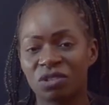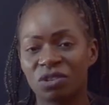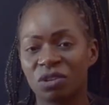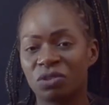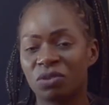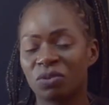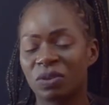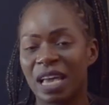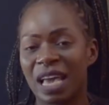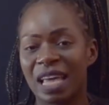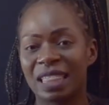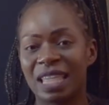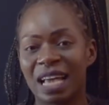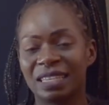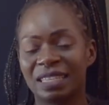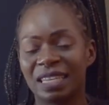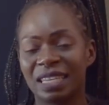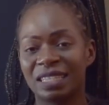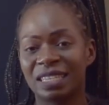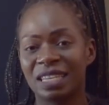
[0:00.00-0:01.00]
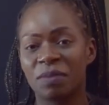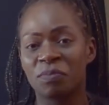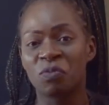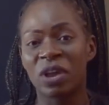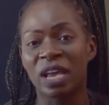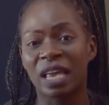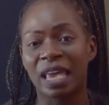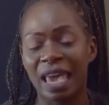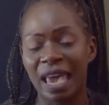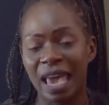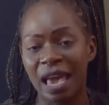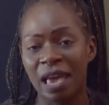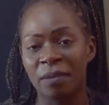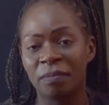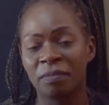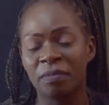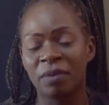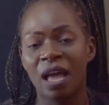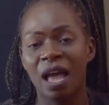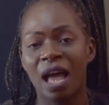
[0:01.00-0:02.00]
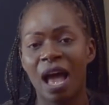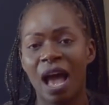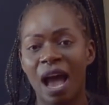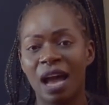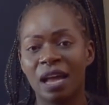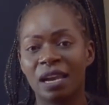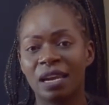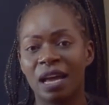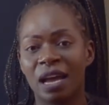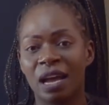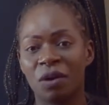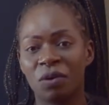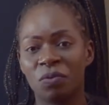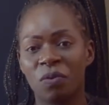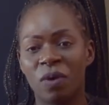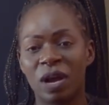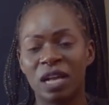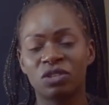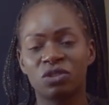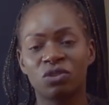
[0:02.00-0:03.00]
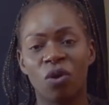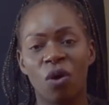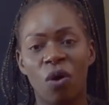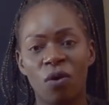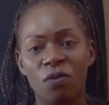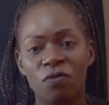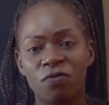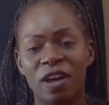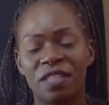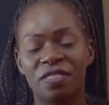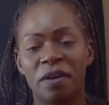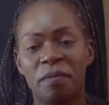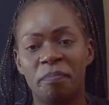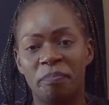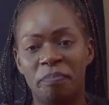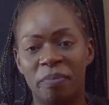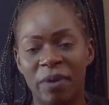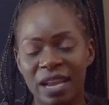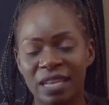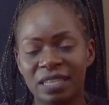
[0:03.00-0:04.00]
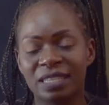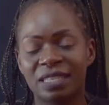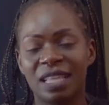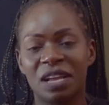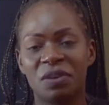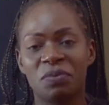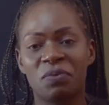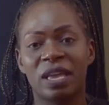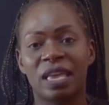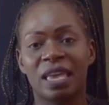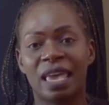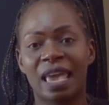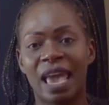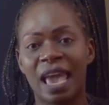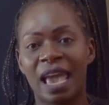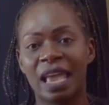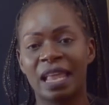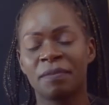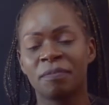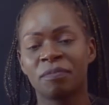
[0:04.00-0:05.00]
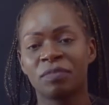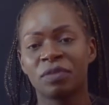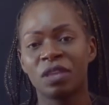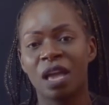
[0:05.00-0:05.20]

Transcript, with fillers: So together as a team, we came and I uh, want to offer the grace that we can